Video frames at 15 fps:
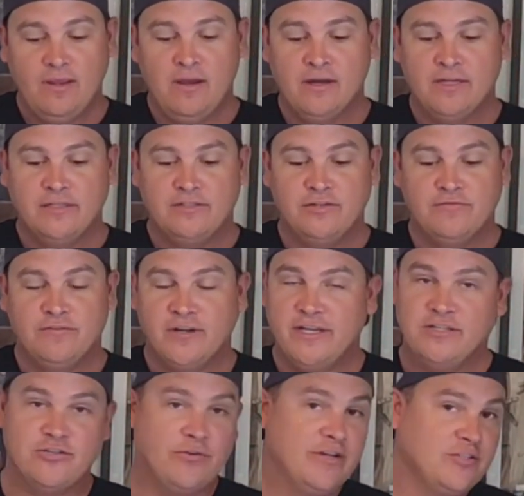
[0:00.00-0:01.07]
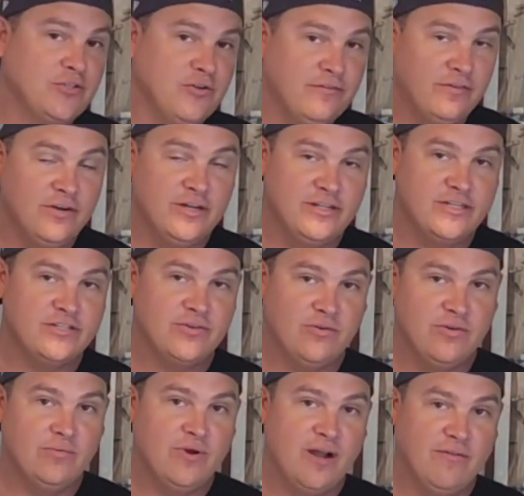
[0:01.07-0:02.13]
Uh, don't forget, join us over in
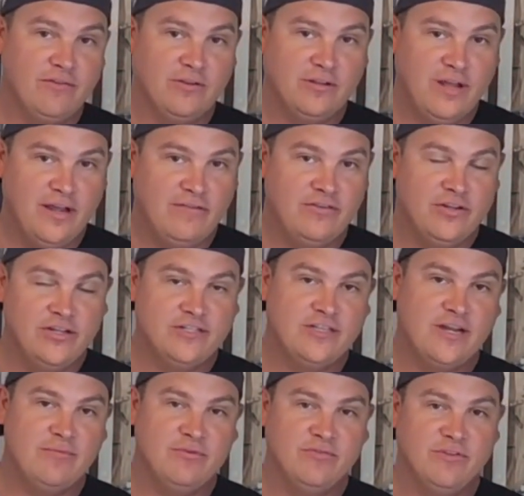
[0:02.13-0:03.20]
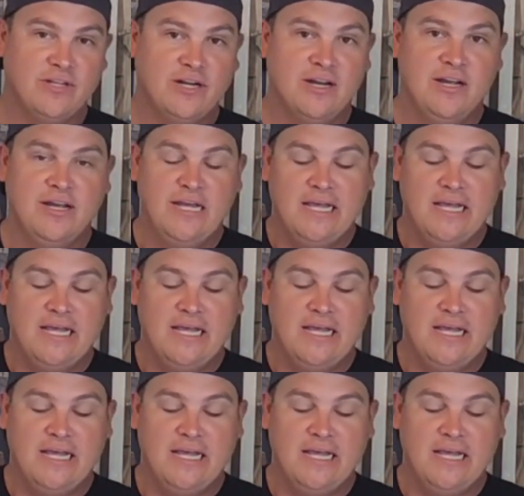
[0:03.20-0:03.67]
Discord. We're having, having a good time over there.